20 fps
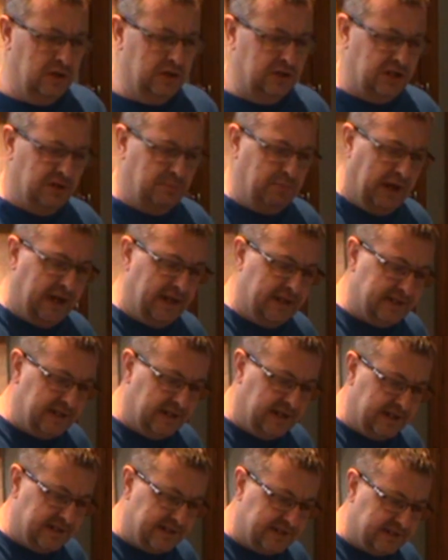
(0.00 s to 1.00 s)
to paint
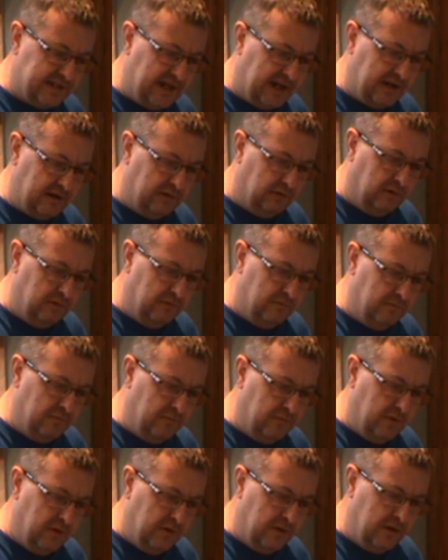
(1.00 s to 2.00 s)
in his style,
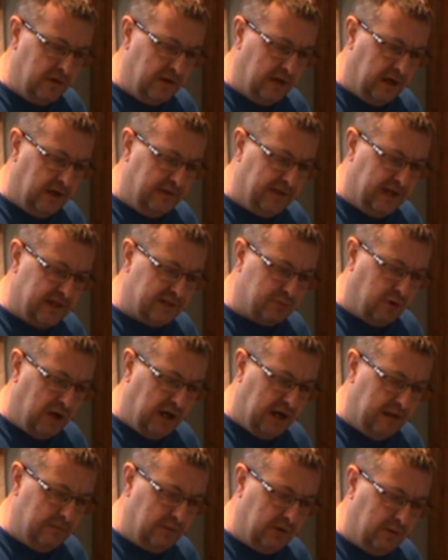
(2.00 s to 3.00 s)
and that's what
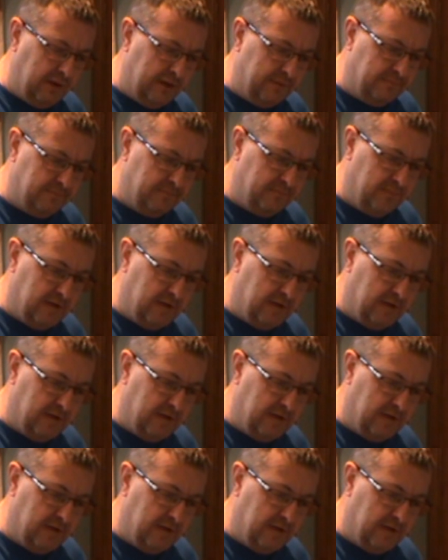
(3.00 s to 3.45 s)
I'm doing.